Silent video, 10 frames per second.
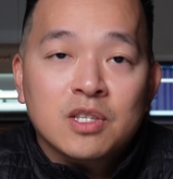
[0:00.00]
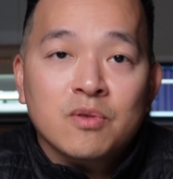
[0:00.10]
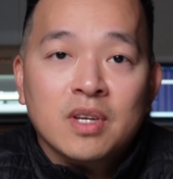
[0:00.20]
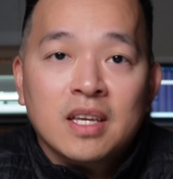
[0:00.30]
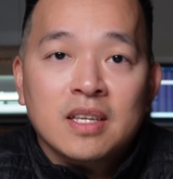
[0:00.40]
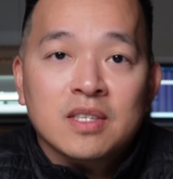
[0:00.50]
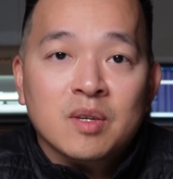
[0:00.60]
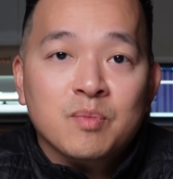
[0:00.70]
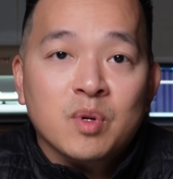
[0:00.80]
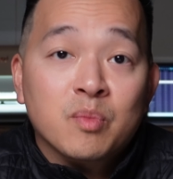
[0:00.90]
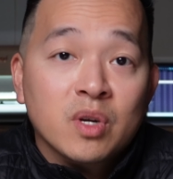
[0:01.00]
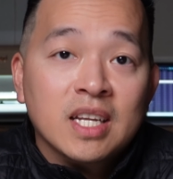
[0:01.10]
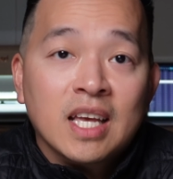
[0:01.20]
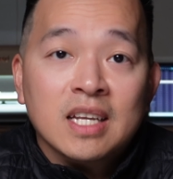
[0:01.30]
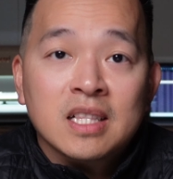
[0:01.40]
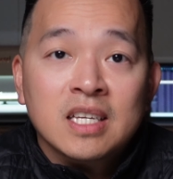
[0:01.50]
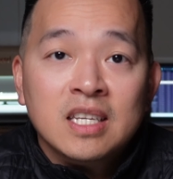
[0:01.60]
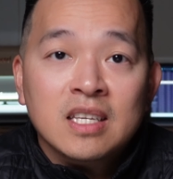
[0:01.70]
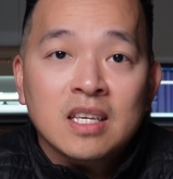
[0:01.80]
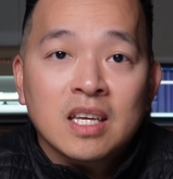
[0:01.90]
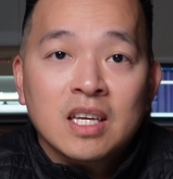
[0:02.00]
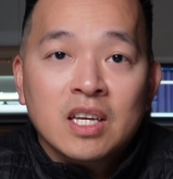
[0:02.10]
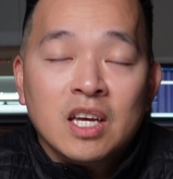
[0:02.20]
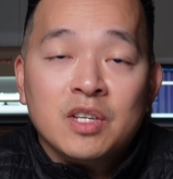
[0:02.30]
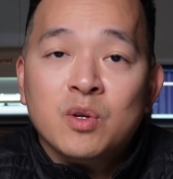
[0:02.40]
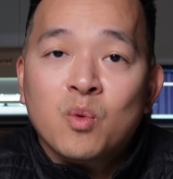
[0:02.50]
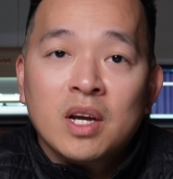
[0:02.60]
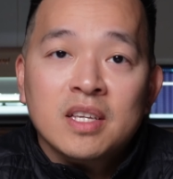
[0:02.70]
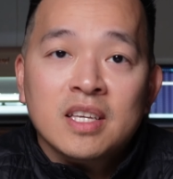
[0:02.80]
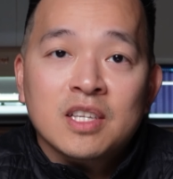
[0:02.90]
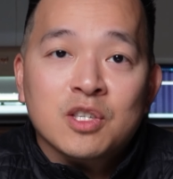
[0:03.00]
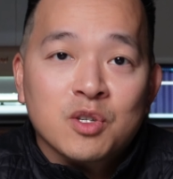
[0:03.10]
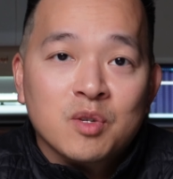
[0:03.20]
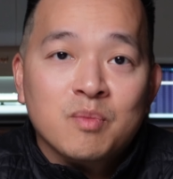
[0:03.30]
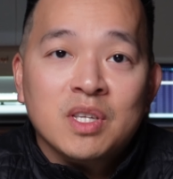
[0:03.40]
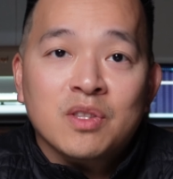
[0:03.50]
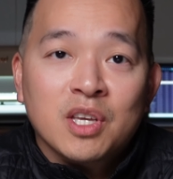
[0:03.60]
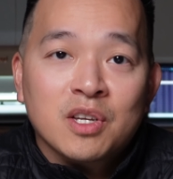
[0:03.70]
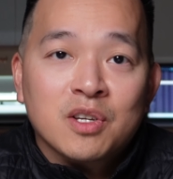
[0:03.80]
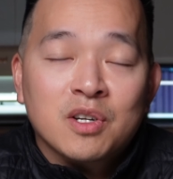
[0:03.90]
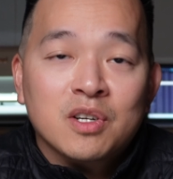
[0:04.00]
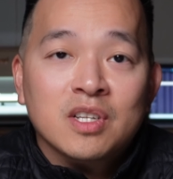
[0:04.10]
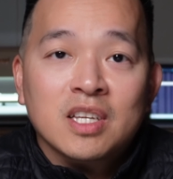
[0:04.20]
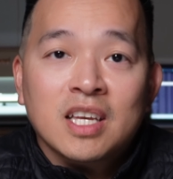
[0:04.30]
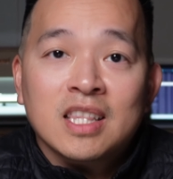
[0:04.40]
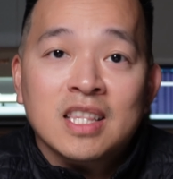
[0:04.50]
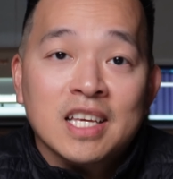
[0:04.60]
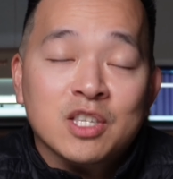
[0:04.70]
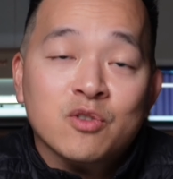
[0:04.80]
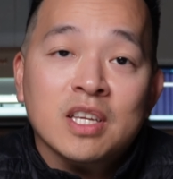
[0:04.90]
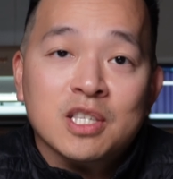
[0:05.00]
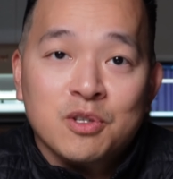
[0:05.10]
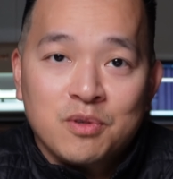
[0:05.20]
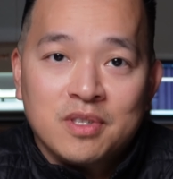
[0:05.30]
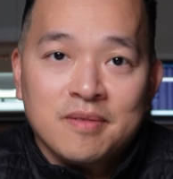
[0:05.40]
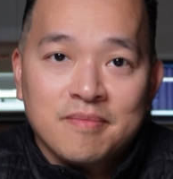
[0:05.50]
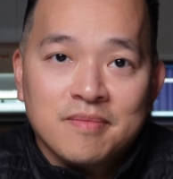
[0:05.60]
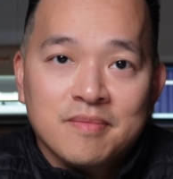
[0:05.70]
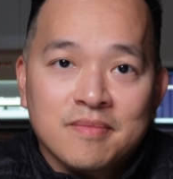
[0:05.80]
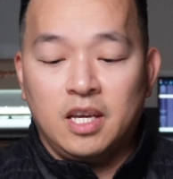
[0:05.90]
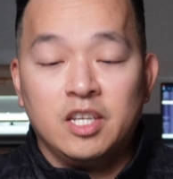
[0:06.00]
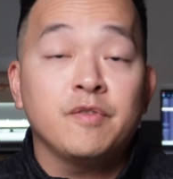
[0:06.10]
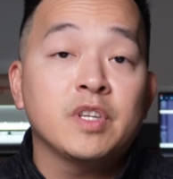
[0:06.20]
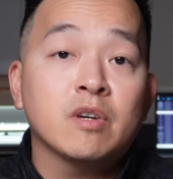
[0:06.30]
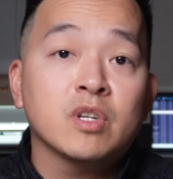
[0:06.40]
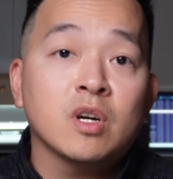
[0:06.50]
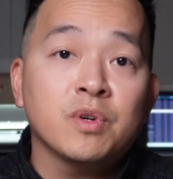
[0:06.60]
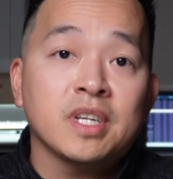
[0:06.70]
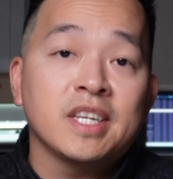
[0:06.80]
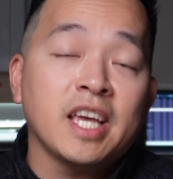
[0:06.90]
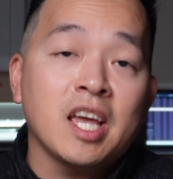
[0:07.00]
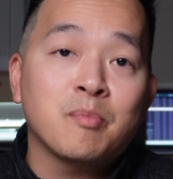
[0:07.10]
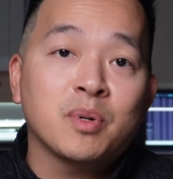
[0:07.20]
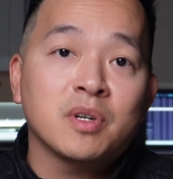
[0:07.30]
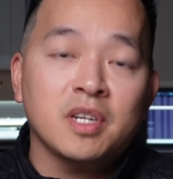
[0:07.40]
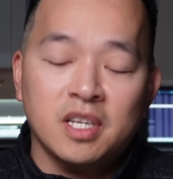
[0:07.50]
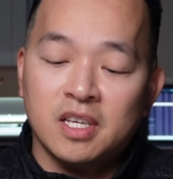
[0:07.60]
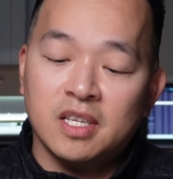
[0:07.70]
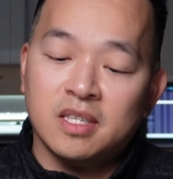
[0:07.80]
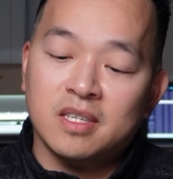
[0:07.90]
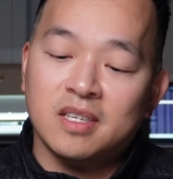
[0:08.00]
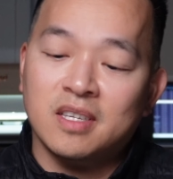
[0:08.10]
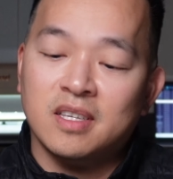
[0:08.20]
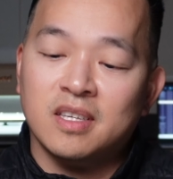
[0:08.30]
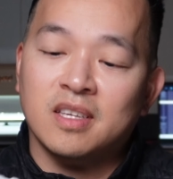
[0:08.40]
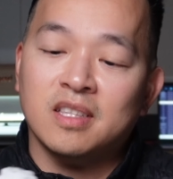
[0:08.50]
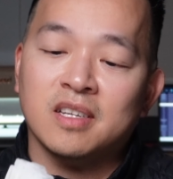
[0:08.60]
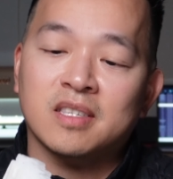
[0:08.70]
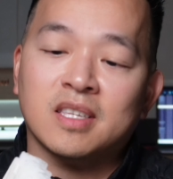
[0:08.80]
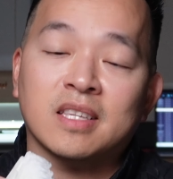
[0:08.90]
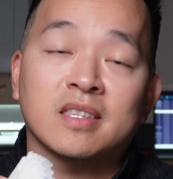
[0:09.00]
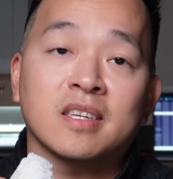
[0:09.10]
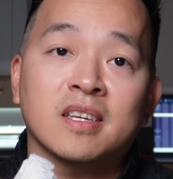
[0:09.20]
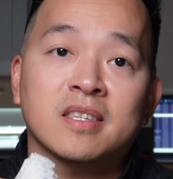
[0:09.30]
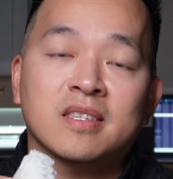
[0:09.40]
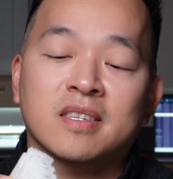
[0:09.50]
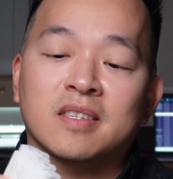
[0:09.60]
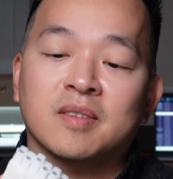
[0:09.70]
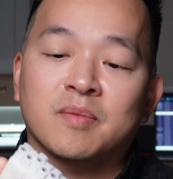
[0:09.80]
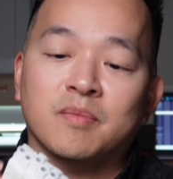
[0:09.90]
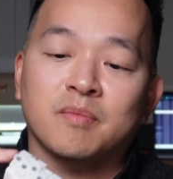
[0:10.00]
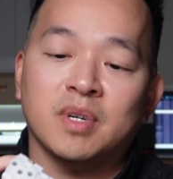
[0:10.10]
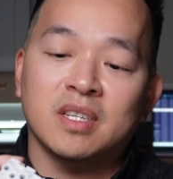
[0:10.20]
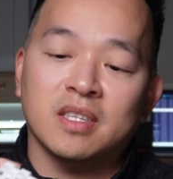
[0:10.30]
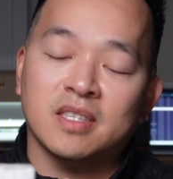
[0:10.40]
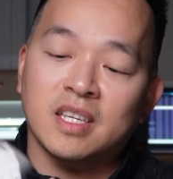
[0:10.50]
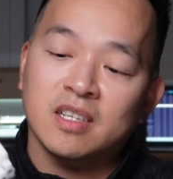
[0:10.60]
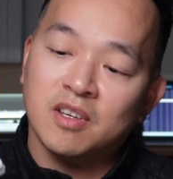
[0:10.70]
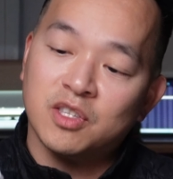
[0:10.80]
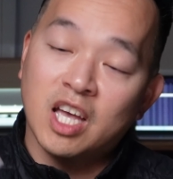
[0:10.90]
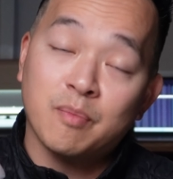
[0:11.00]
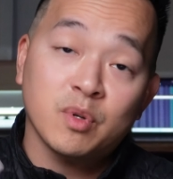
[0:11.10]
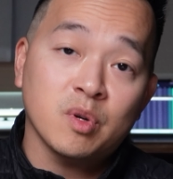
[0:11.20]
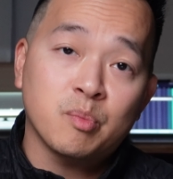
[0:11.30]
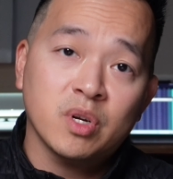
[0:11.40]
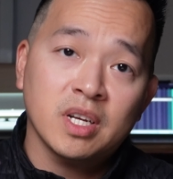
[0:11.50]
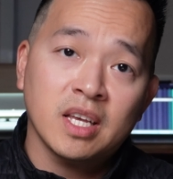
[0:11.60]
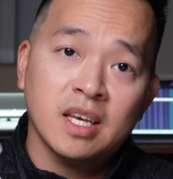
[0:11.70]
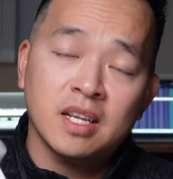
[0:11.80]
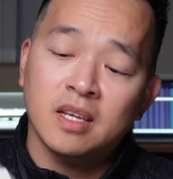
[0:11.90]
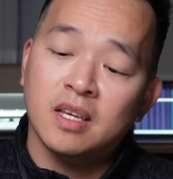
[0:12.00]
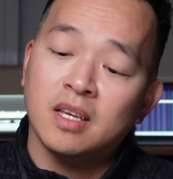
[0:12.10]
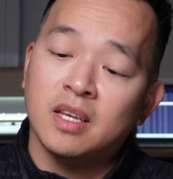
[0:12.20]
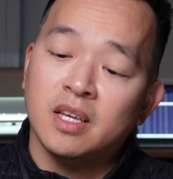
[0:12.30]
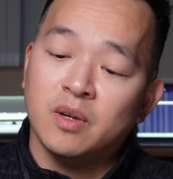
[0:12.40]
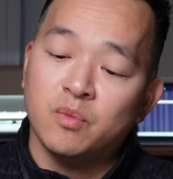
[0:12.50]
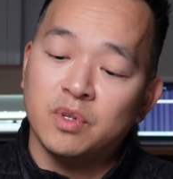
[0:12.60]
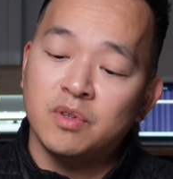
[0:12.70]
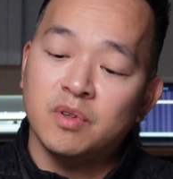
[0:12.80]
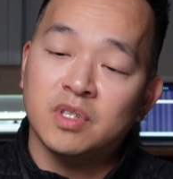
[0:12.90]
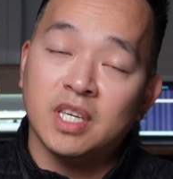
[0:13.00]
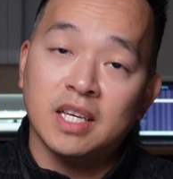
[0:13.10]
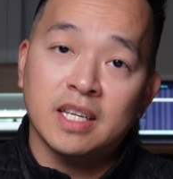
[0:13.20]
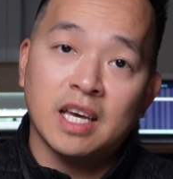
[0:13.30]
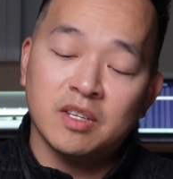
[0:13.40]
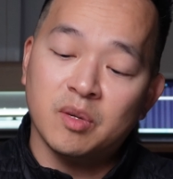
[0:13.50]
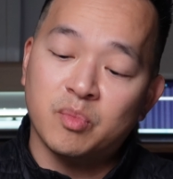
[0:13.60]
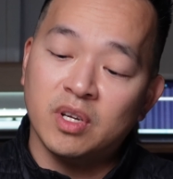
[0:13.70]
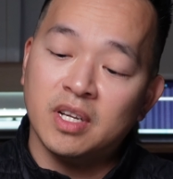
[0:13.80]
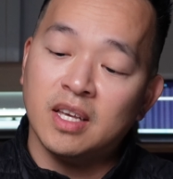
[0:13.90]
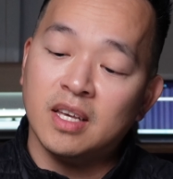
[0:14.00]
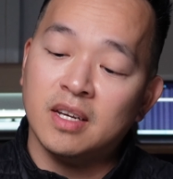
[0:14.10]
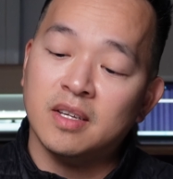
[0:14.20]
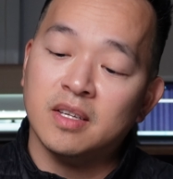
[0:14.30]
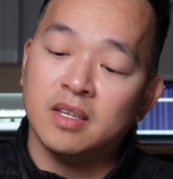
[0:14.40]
do a simple print head cleaning and your white ink should be thicker and less translucent. And if you don't know what a damper is, it looks like this, but it's sitting on top of your print head. When you take it out of the print head,